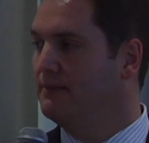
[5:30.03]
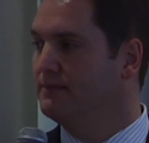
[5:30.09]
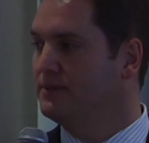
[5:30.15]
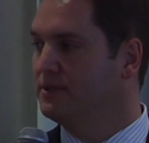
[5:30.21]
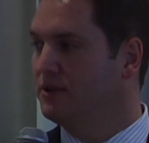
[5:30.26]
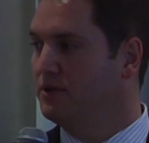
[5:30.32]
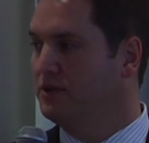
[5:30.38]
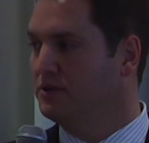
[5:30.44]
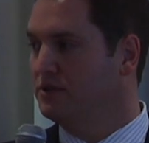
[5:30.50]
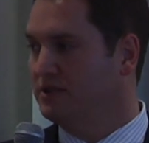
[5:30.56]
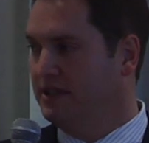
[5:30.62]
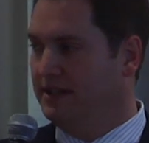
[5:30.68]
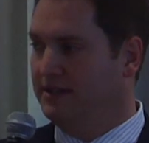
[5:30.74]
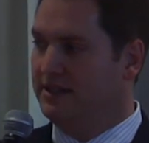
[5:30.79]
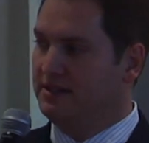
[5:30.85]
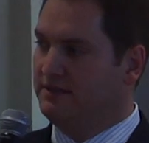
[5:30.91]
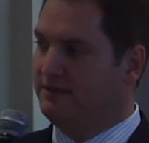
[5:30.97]
So you'll
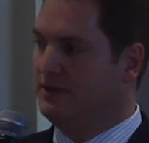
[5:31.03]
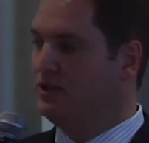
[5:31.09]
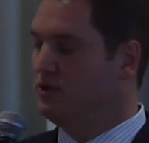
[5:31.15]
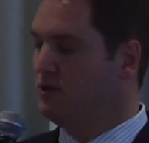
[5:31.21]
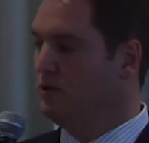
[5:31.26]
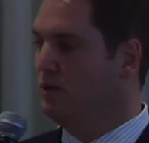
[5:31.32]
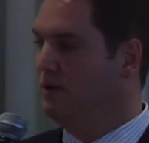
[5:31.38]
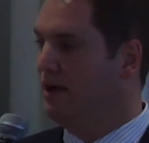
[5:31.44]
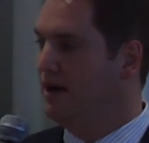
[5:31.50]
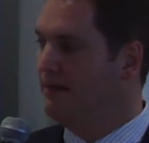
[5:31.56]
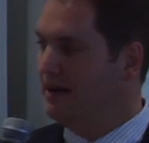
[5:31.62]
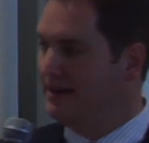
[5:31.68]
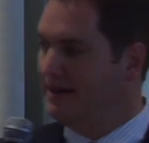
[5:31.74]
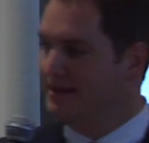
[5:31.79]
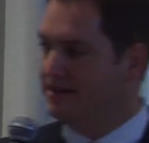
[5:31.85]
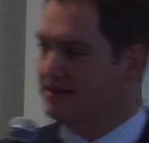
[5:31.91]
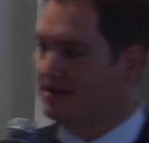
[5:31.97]
see this visual. I
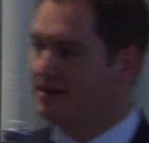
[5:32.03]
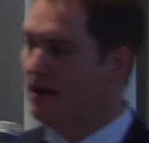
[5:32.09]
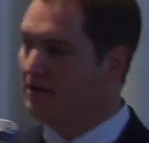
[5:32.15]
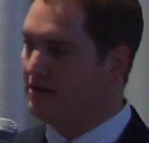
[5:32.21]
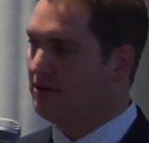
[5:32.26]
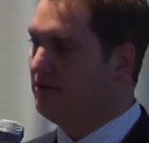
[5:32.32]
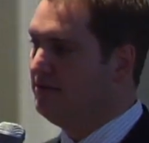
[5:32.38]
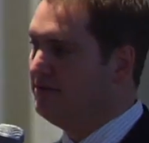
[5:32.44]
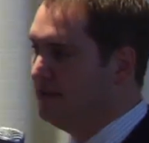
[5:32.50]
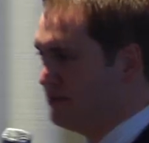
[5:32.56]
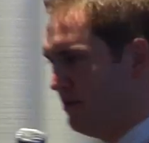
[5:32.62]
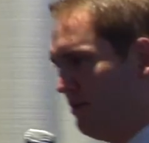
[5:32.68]
think the color is